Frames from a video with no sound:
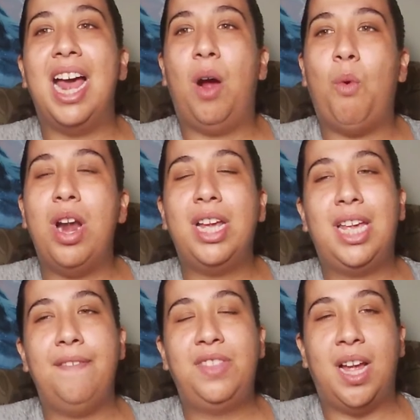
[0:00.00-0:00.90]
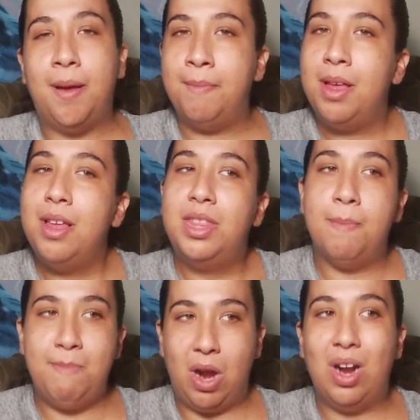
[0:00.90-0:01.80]
and I want to give them
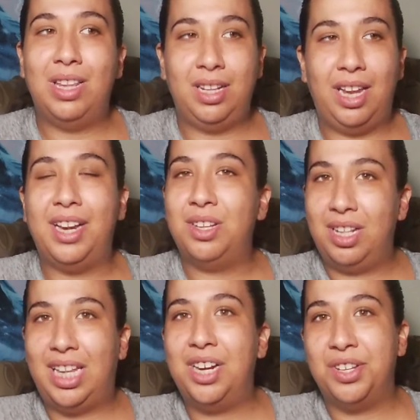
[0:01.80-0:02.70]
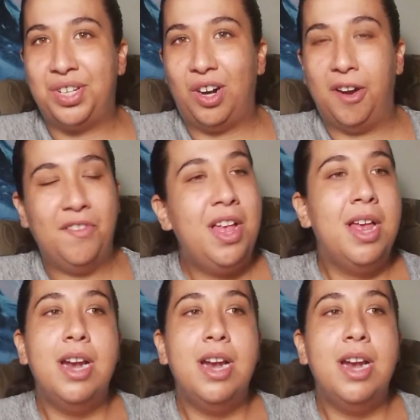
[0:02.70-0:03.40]
the merit that they deserve.